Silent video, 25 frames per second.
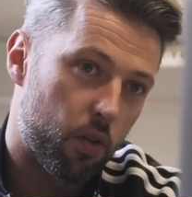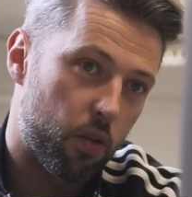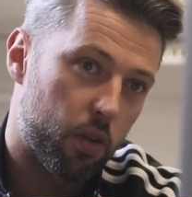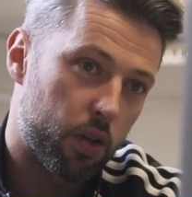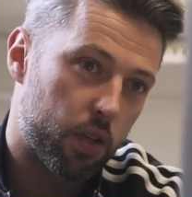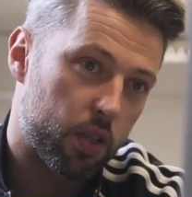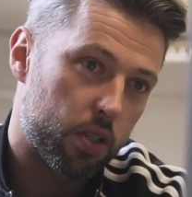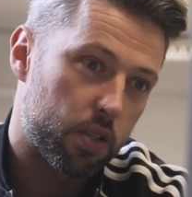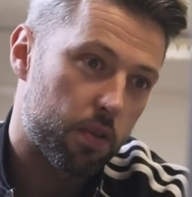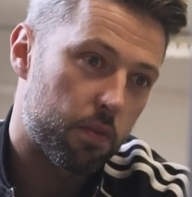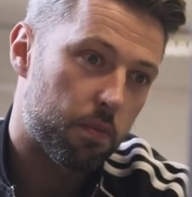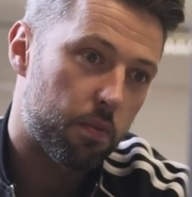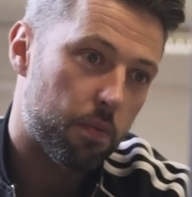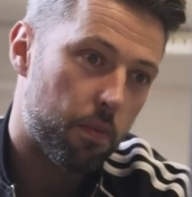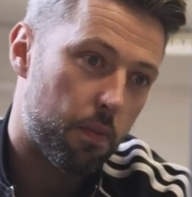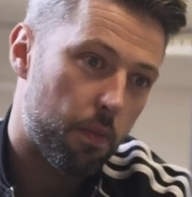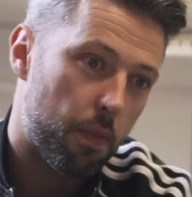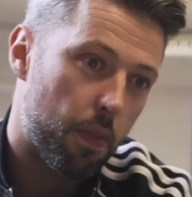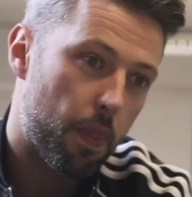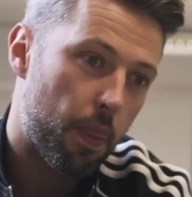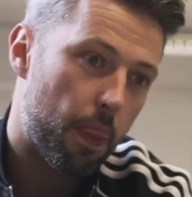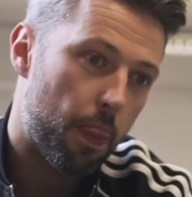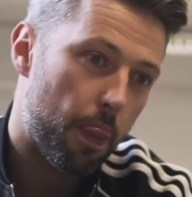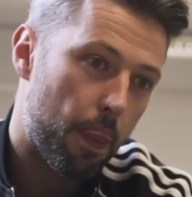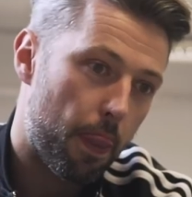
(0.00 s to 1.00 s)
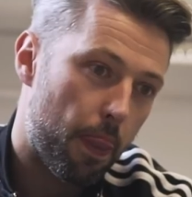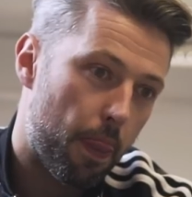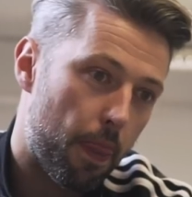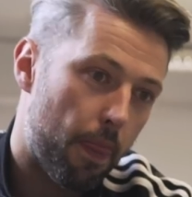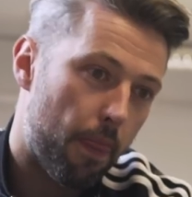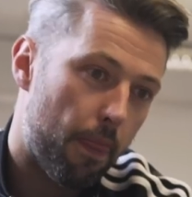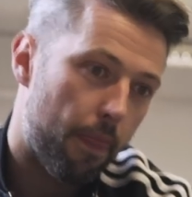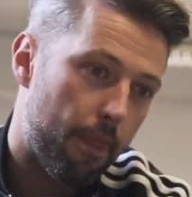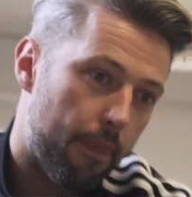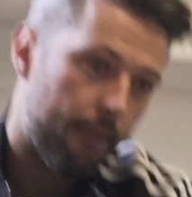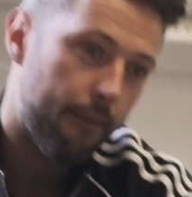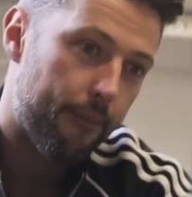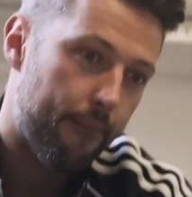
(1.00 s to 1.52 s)
you got to speak to the people who,
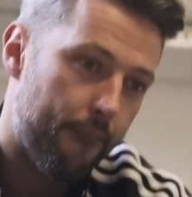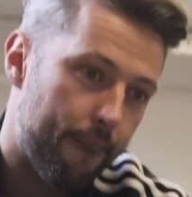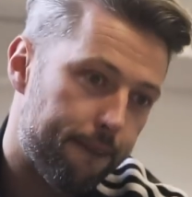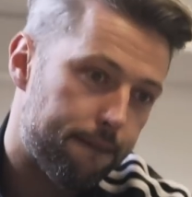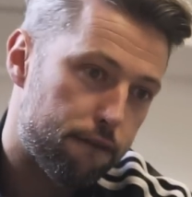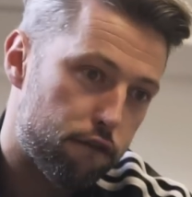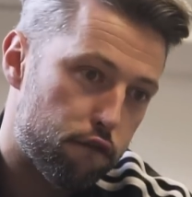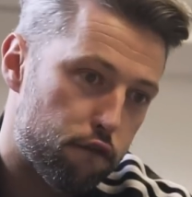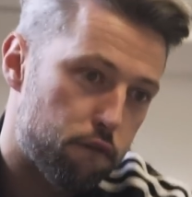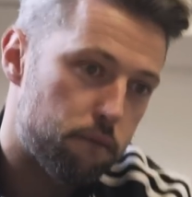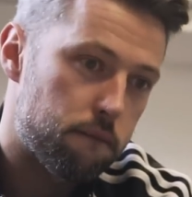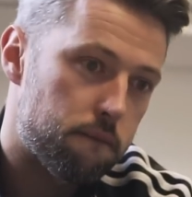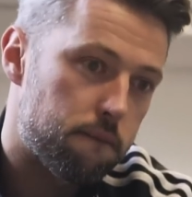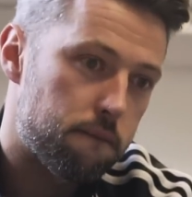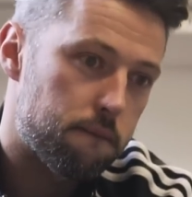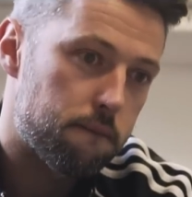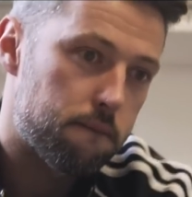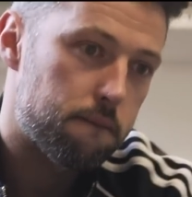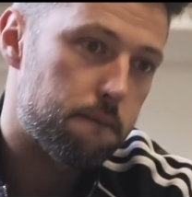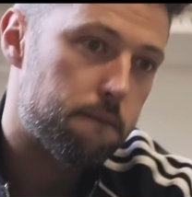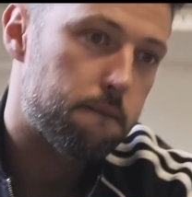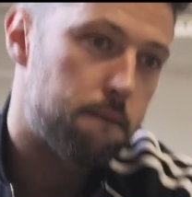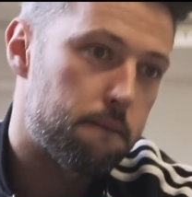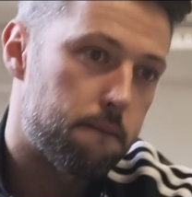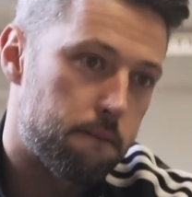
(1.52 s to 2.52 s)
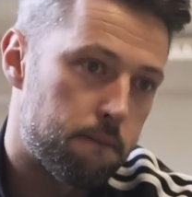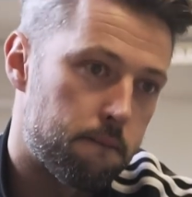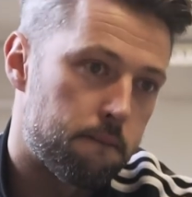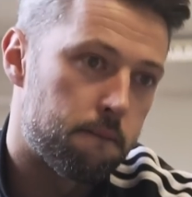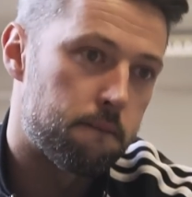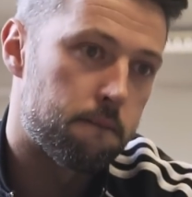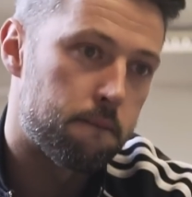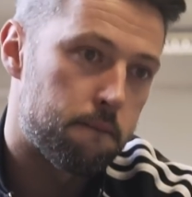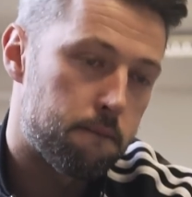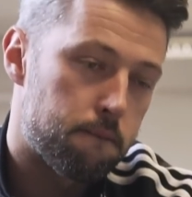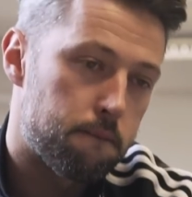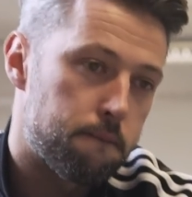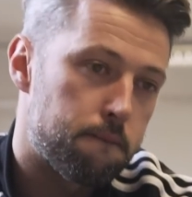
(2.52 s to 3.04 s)
who kind of check to man.
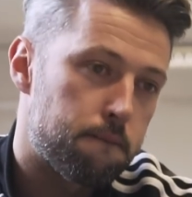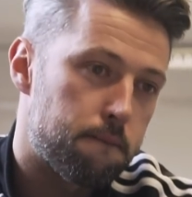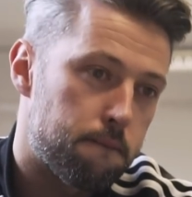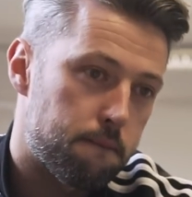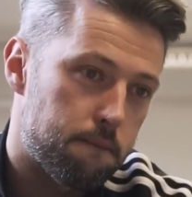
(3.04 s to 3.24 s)
Mm.